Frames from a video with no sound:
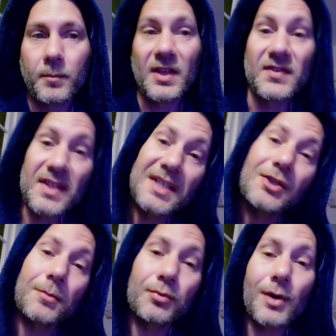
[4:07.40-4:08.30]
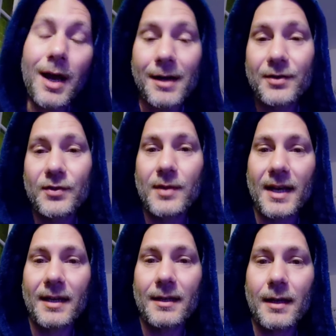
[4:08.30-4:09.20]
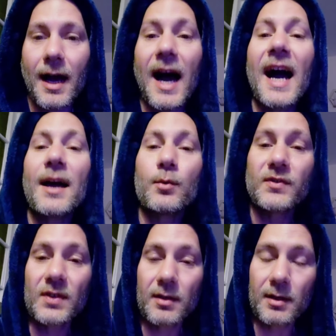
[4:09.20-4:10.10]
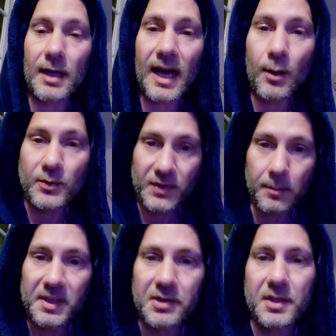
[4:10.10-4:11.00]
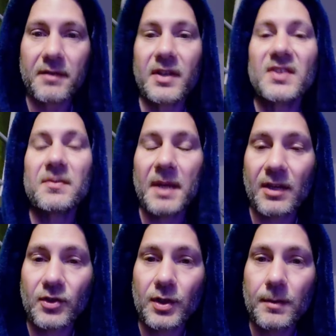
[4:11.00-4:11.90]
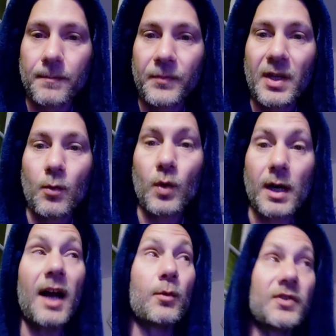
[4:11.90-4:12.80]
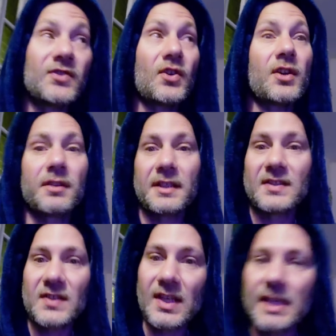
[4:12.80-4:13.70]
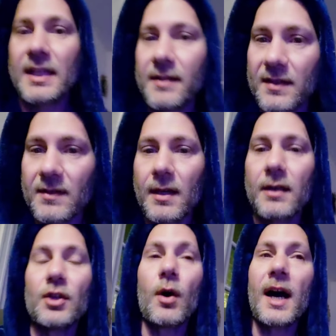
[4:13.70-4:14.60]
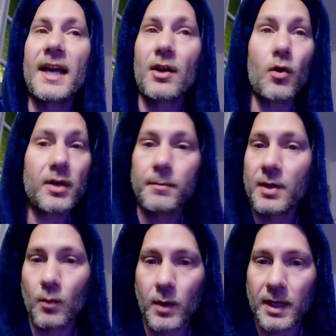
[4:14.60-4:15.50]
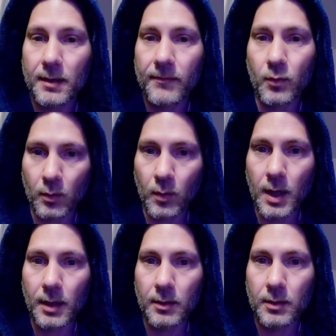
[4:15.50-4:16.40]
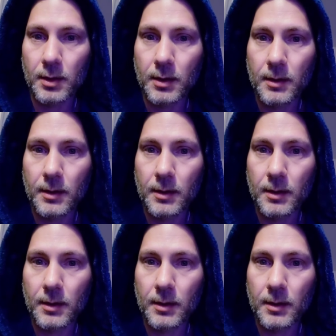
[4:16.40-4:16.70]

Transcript: because the year prior to that, I was in a period of expansion where I was suddenly seeing these. You know, I had already been awake for a while.